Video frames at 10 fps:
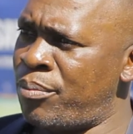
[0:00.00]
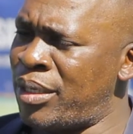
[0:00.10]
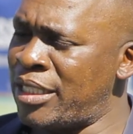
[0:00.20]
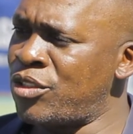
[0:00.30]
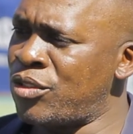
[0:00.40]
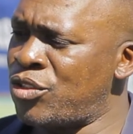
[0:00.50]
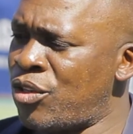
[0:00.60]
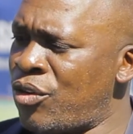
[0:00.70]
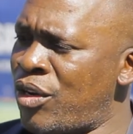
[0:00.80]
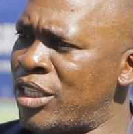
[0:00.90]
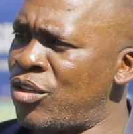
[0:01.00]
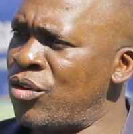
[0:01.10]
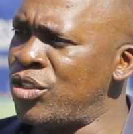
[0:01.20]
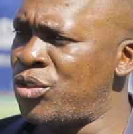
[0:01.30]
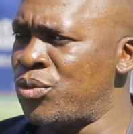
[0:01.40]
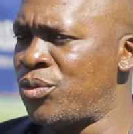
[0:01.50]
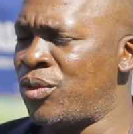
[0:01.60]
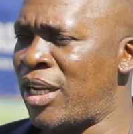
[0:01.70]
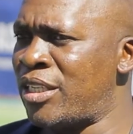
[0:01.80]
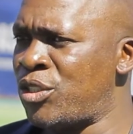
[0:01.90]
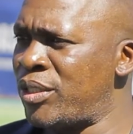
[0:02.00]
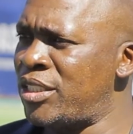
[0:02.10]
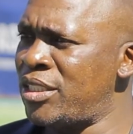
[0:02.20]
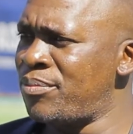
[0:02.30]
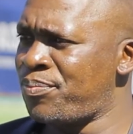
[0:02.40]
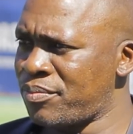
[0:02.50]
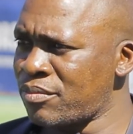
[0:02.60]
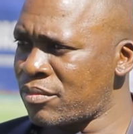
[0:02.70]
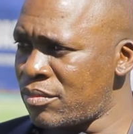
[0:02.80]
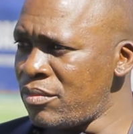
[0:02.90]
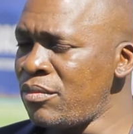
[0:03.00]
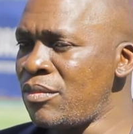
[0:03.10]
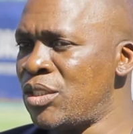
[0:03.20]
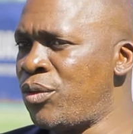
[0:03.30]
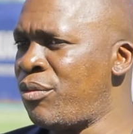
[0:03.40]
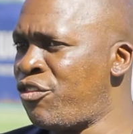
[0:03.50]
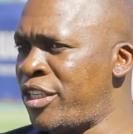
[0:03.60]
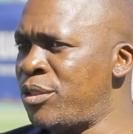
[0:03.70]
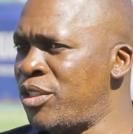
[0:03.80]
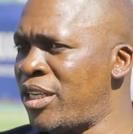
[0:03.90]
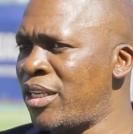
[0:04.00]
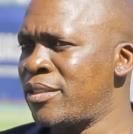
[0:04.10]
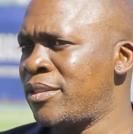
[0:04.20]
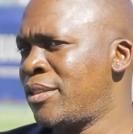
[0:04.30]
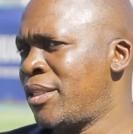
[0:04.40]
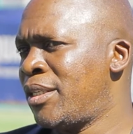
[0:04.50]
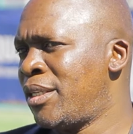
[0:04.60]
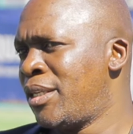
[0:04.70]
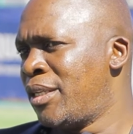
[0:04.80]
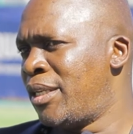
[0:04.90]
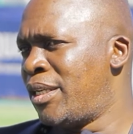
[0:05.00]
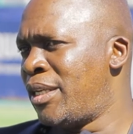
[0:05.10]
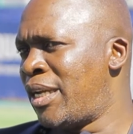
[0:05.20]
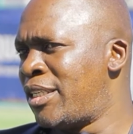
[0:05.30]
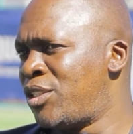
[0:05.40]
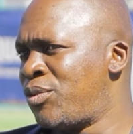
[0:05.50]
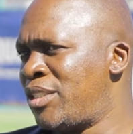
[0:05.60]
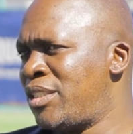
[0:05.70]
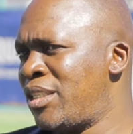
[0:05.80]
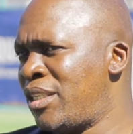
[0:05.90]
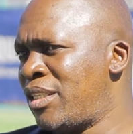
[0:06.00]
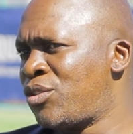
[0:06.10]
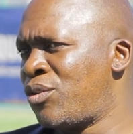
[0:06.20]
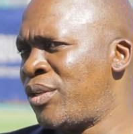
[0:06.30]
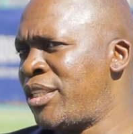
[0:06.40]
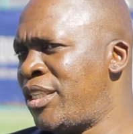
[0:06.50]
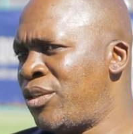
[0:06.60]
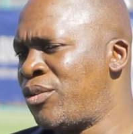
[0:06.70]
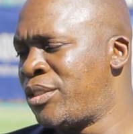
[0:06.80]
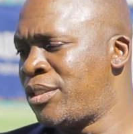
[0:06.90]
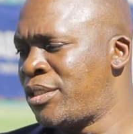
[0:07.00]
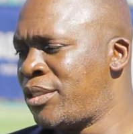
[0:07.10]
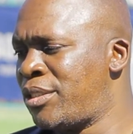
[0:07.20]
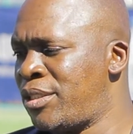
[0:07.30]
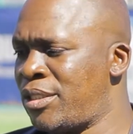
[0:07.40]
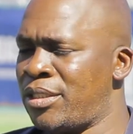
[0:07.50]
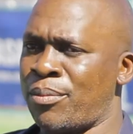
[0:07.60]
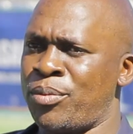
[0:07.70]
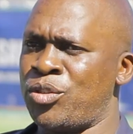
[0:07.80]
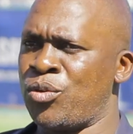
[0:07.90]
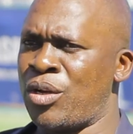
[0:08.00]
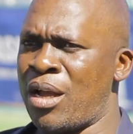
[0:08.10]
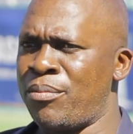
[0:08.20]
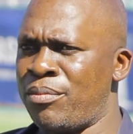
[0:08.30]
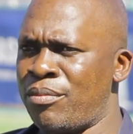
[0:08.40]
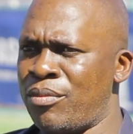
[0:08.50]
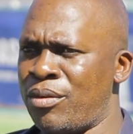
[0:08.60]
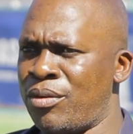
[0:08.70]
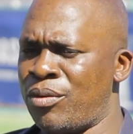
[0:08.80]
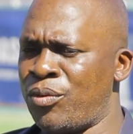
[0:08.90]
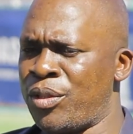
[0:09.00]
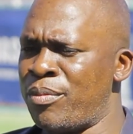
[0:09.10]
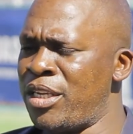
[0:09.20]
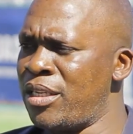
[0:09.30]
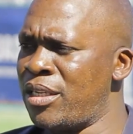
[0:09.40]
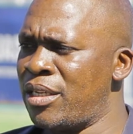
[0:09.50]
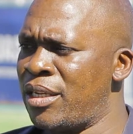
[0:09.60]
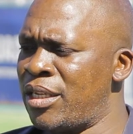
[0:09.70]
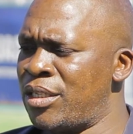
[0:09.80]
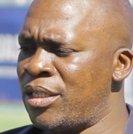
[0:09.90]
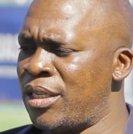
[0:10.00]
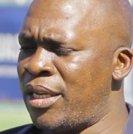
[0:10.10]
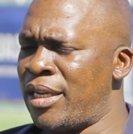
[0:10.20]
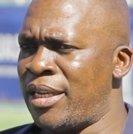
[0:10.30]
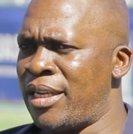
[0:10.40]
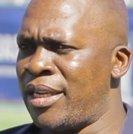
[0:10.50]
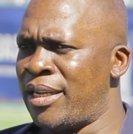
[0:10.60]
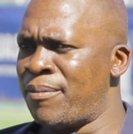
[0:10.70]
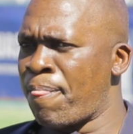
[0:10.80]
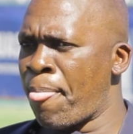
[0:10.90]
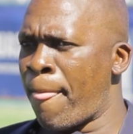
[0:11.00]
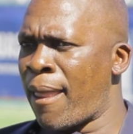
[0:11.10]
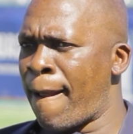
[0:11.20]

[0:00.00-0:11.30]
But Harrison Chongo had gone to under 20 with Fred Muller, under 20. So when he was supposed to come with me, I